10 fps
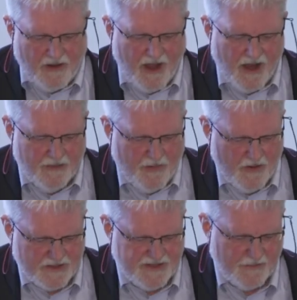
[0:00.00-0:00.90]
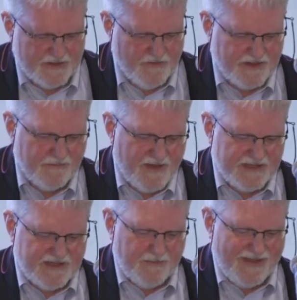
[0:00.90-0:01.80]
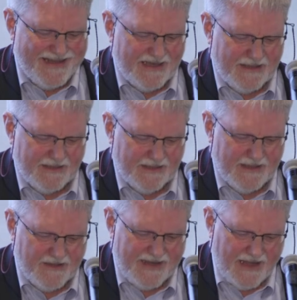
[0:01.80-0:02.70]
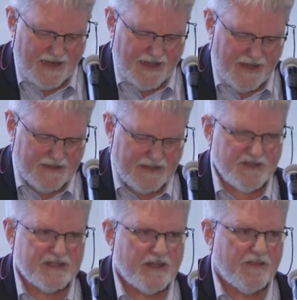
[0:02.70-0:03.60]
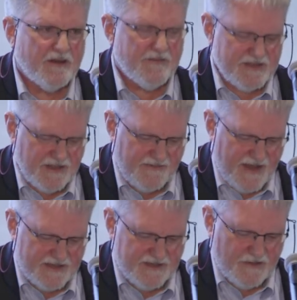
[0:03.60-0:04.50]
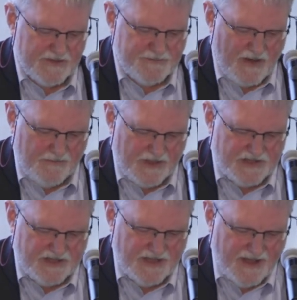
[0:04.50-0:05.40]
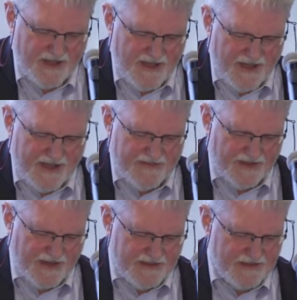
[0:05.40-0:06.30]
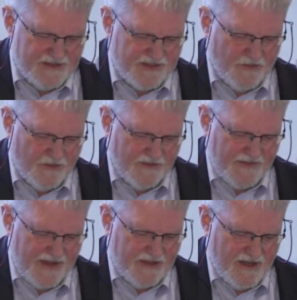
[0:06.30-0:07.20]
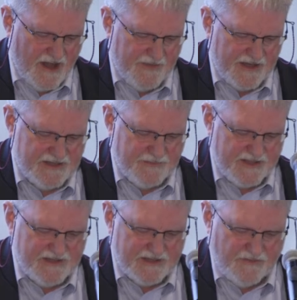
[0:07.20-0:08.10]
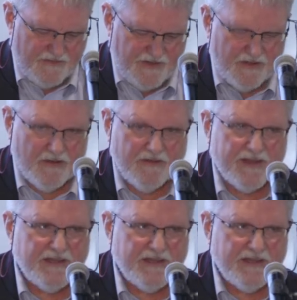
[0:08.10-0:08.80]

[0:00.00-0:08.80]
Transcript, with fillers: blog post that was written by Sabina Leonelli. She's at the University of Exeter, is published in the London School of Economics Business Review. The